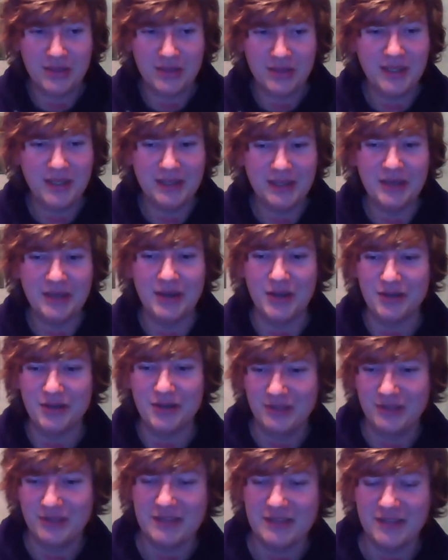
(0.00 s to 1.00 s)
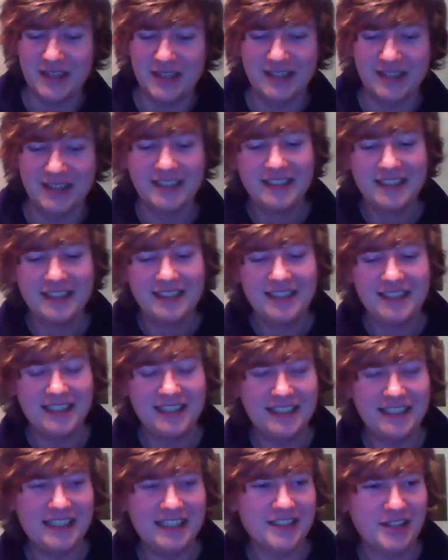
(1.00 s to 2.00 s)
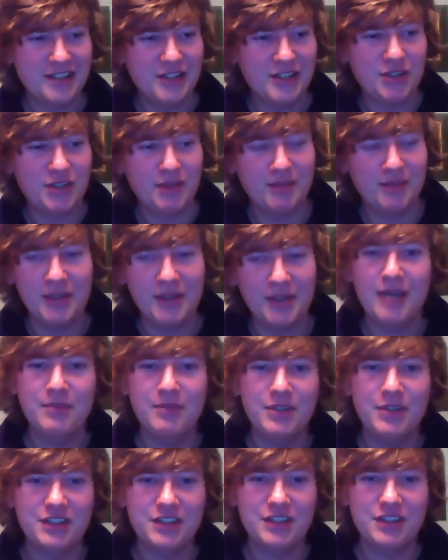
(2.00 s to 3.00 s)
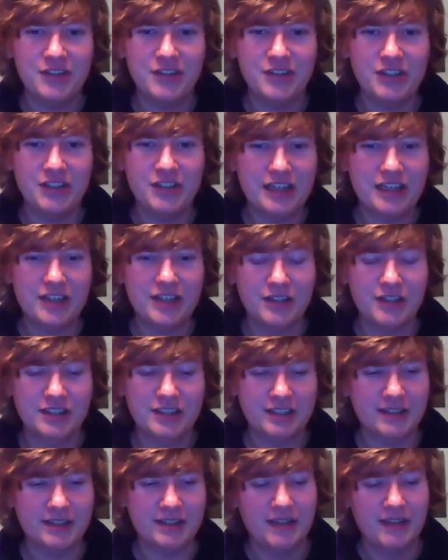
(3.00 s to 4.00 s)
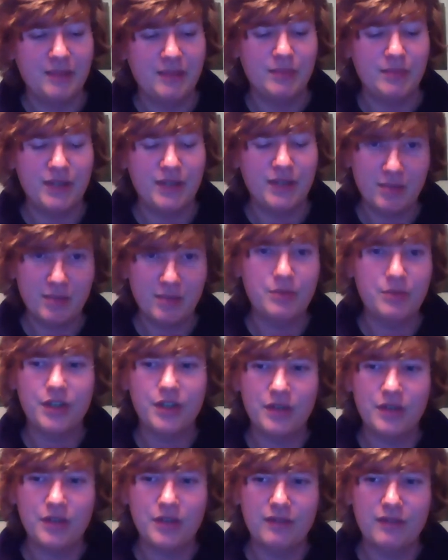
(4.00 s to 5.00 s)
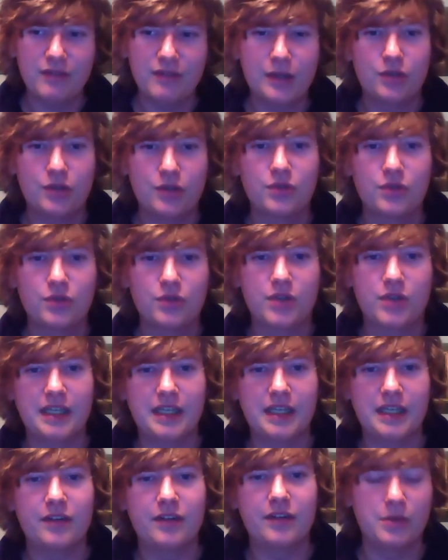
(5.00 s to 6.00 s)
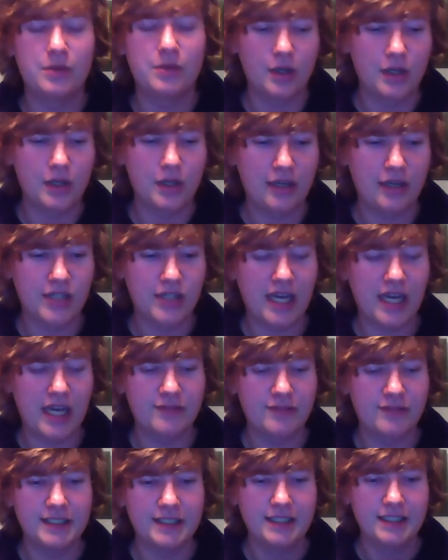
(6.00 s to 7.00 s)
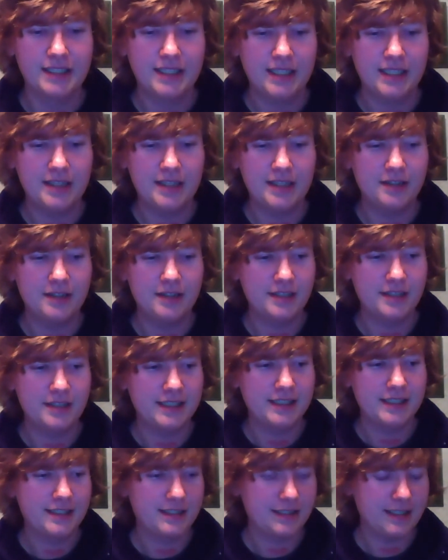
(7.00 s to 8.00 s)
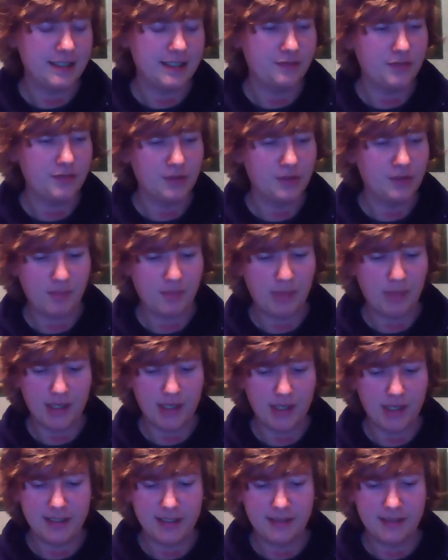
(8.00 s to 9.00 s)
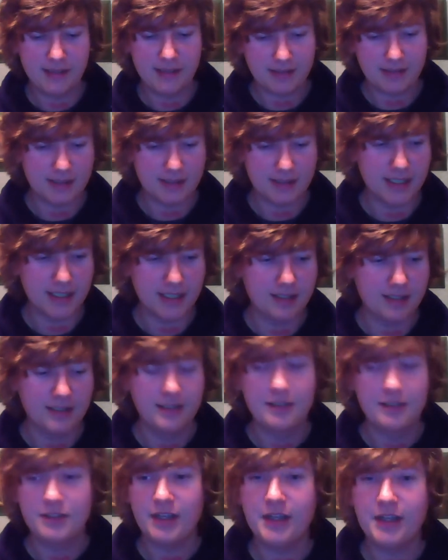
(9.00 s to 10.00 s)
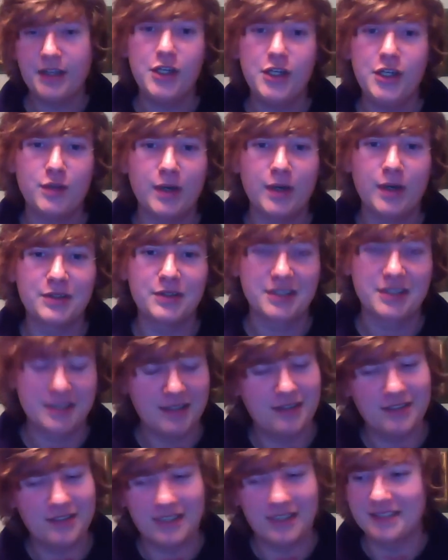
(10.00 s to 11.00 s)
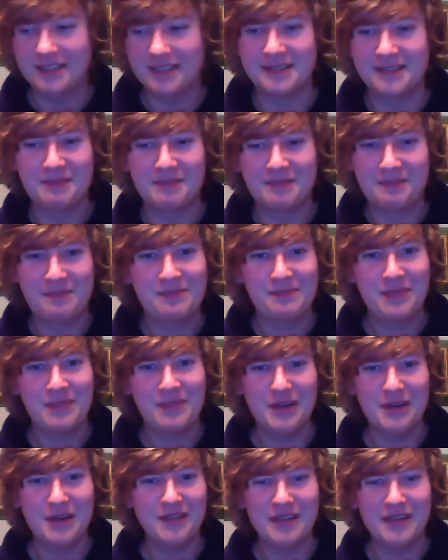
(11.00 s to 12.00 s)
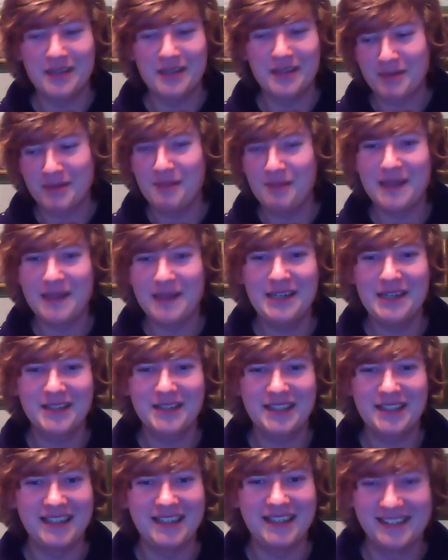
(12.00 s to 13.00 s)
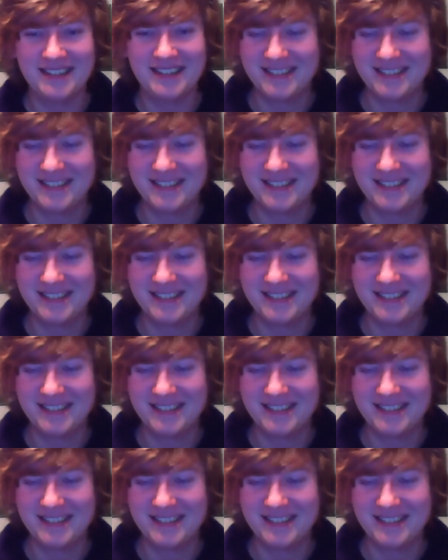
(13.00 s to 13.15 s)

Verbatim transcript: quite a lot over an evening. And then go to him, well, how much does that cost? bearing in we don't have the local currency out there, we're not allowed to have it. He goes, uh, yeah, 40 pints, uh, 10 euros. I was like, perfect, I'm going back here again.